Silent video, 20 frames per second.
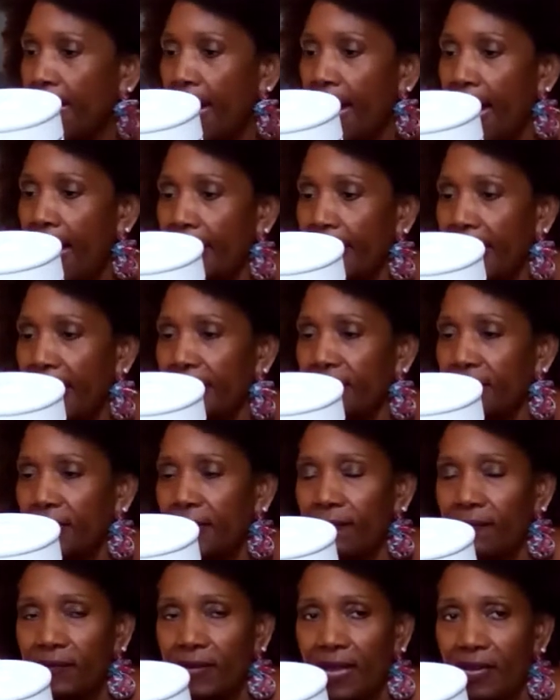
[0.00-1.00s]
I like to
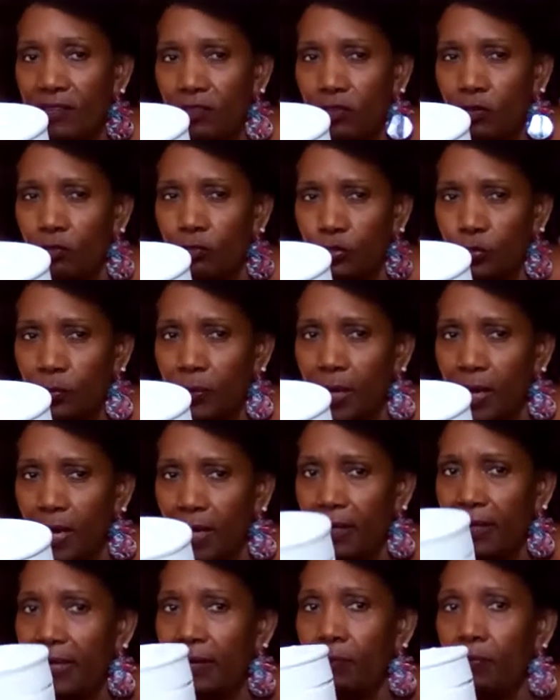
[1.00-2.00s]
give it that neutral
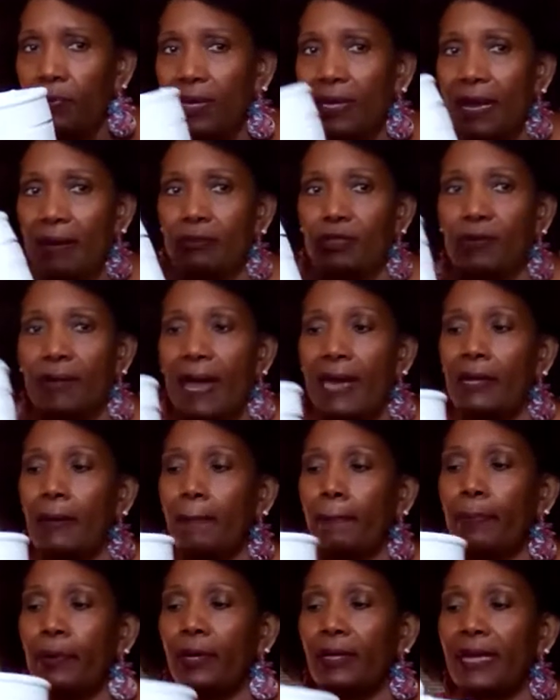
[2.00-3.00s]
color, and when I'm trying to
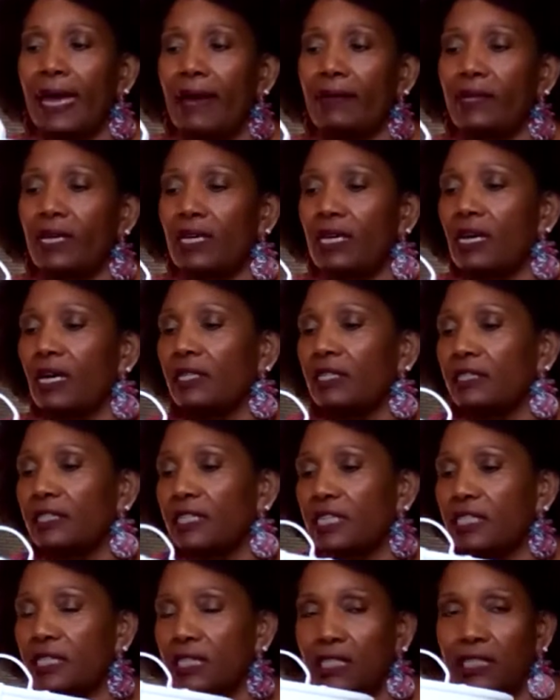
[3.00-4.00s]
pull out the color,
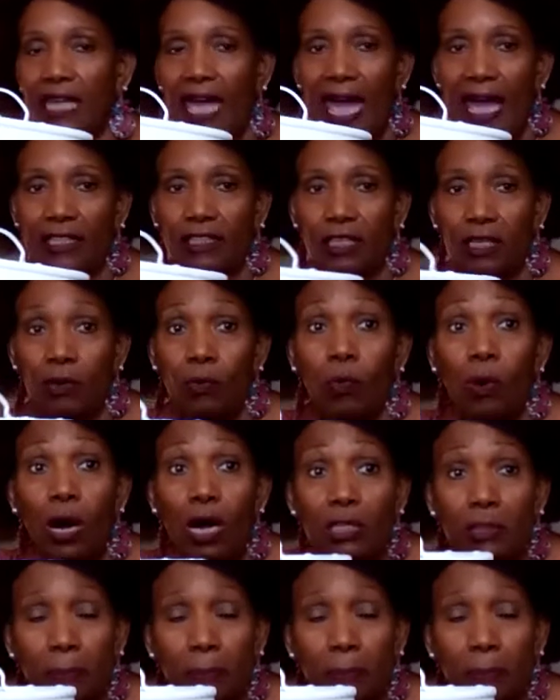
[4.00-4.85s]
this is actually was